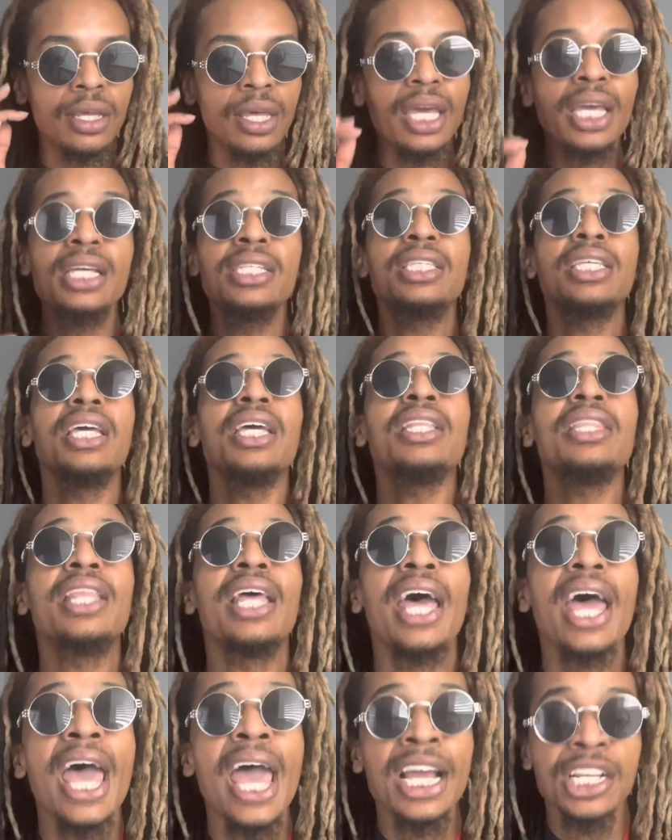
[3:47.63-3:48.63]
It's in
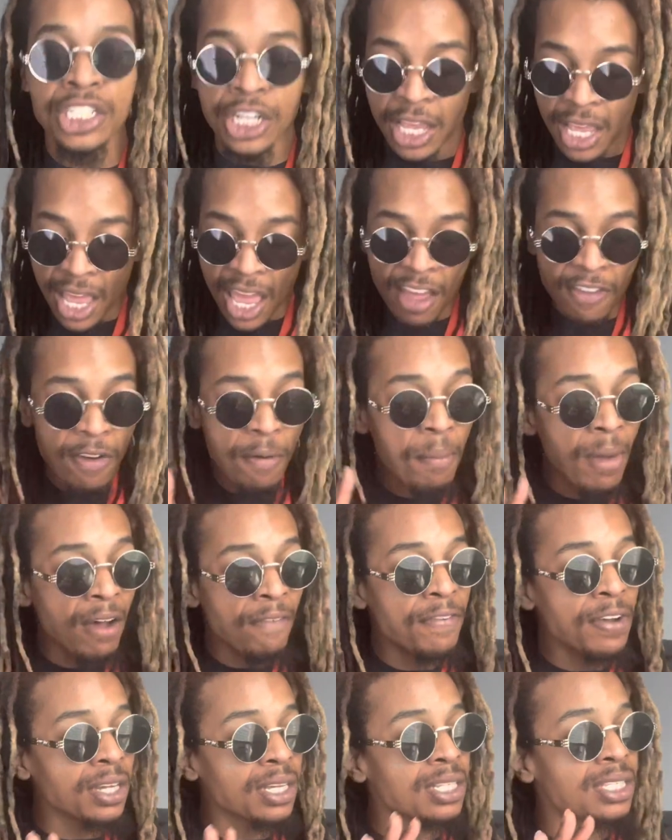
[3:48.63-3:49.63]
the action. If a
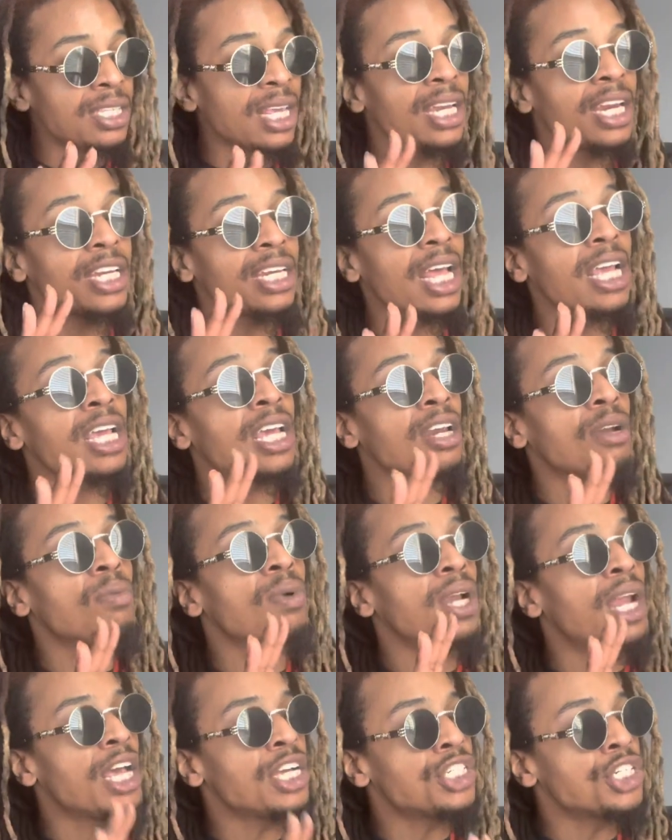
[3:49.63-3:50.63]
motherfucker say that they in a
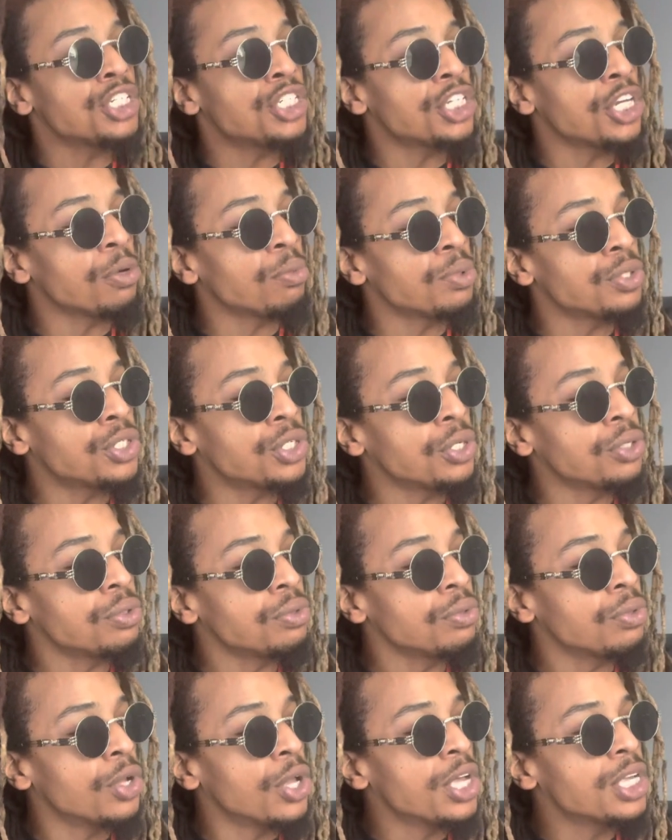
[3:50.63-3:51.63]
relationship with
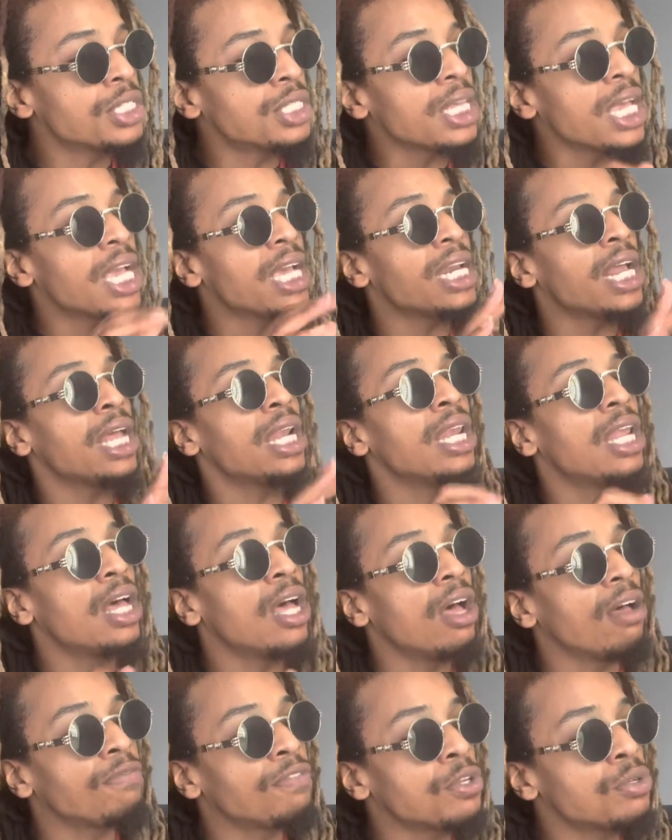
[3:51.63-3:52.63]
you, saying they
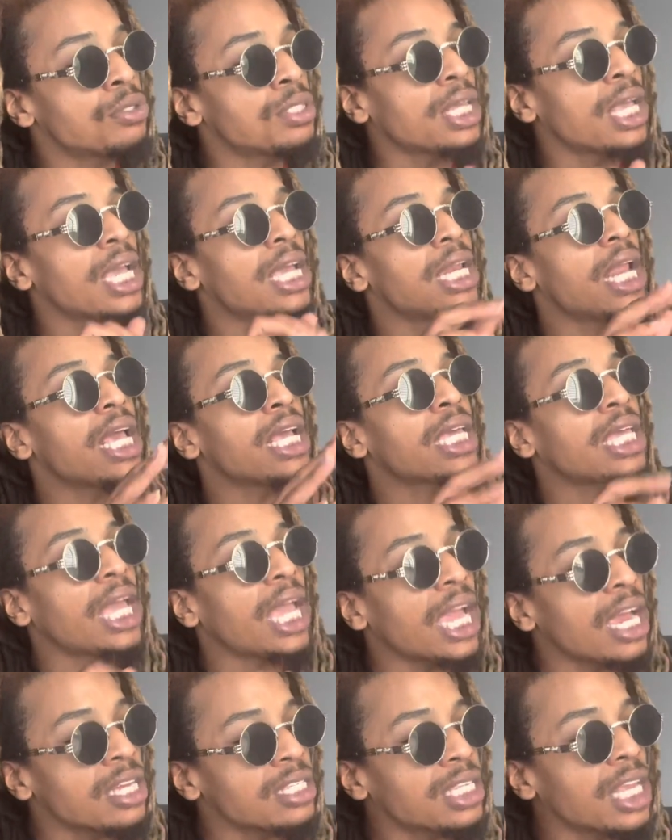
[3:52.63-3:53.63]
love you, saying they
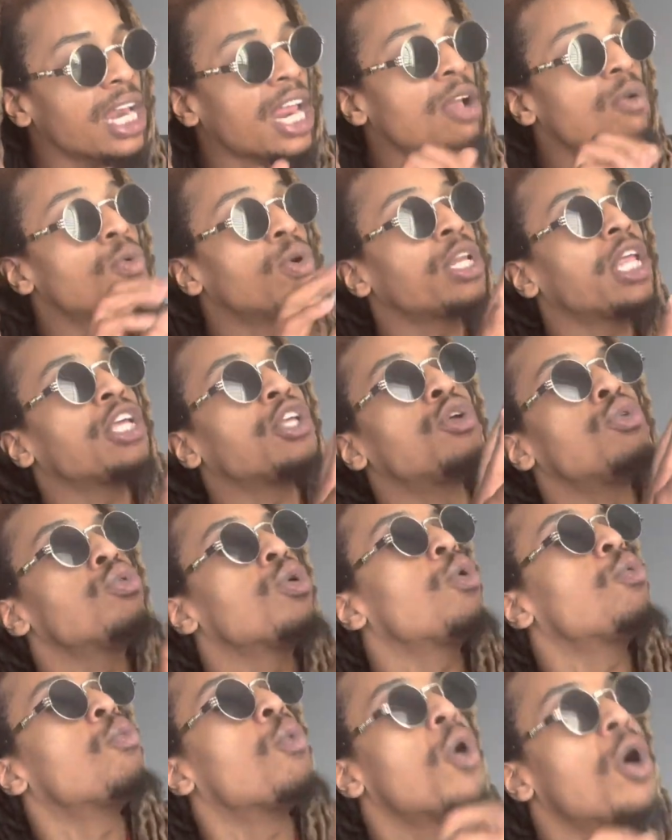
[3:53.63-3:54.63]
care, say they want you the
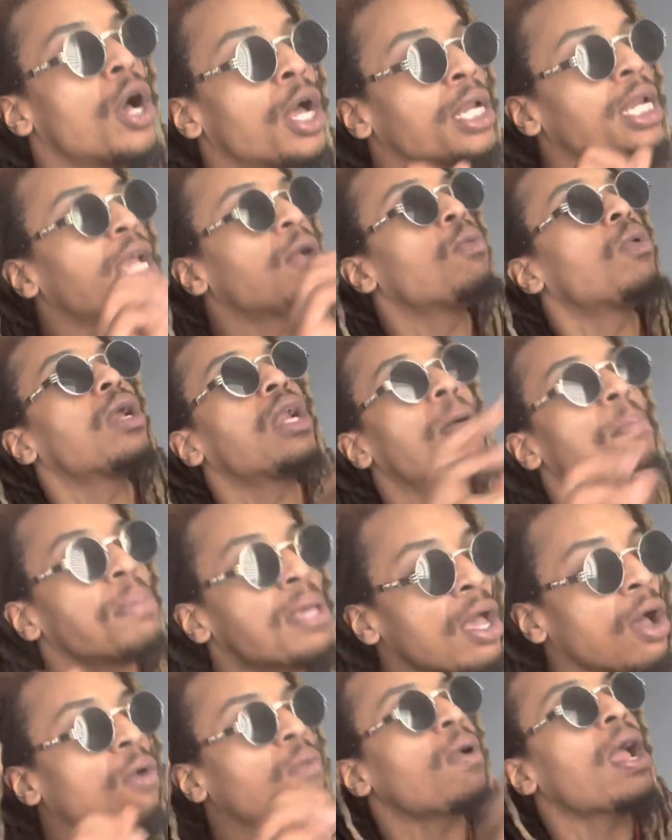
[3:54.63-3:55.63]
one, they want to be
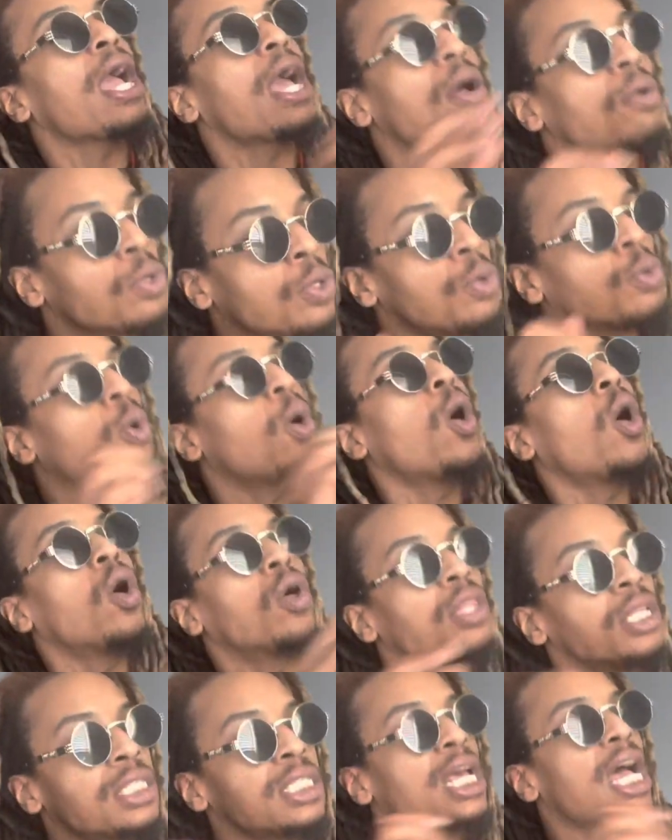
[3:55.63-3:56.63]
around you all
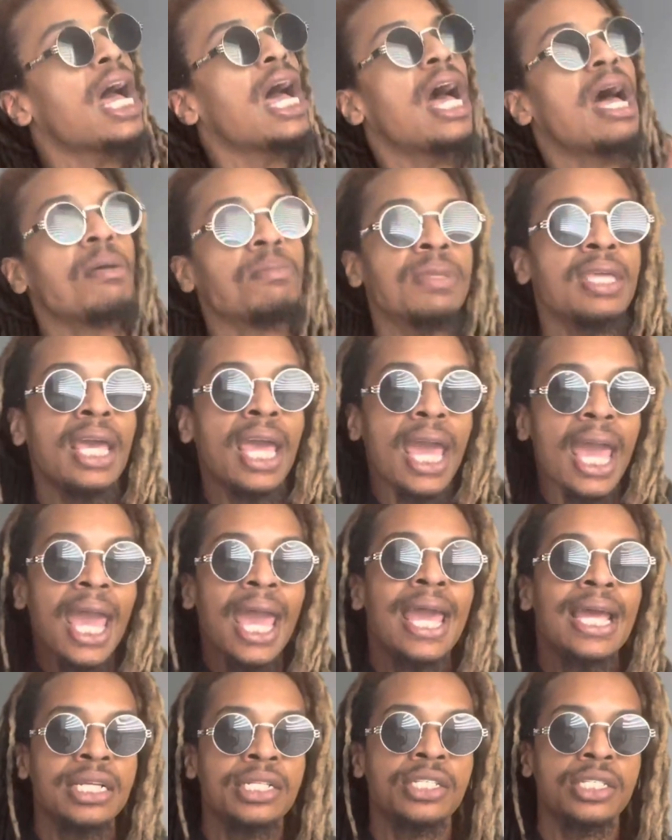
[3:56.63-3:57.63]
the time,
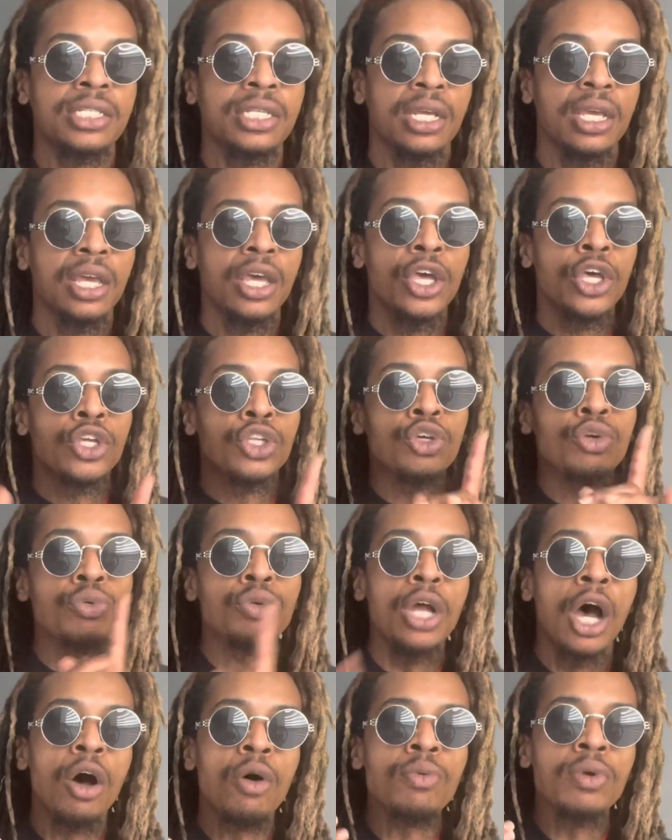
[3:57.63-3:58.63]
yet you
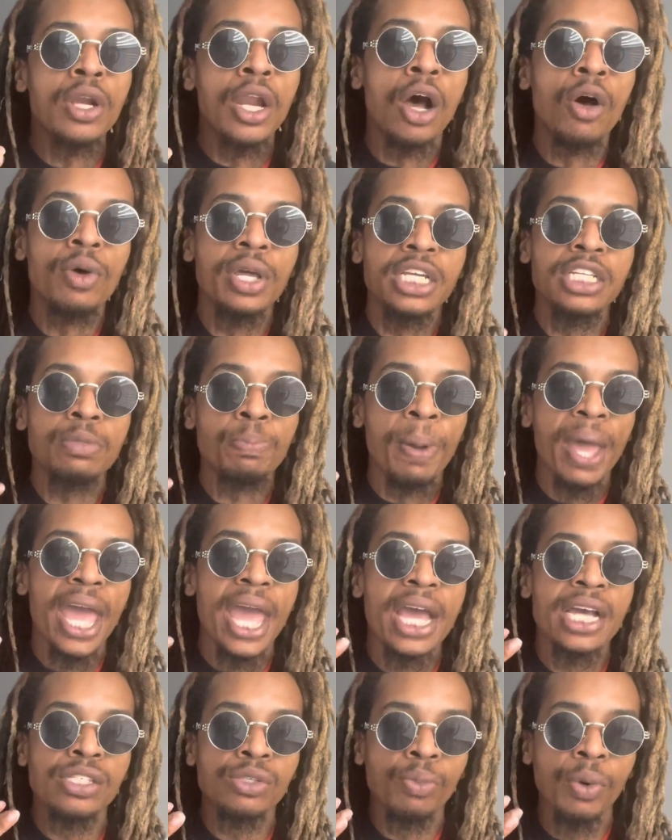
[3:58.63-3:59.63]
don't know his
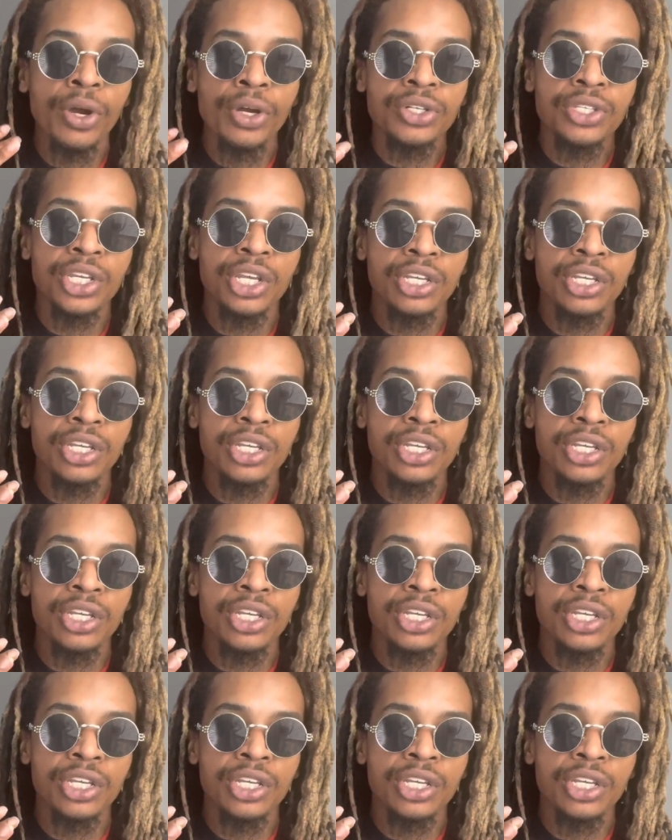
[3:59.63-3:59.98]
password to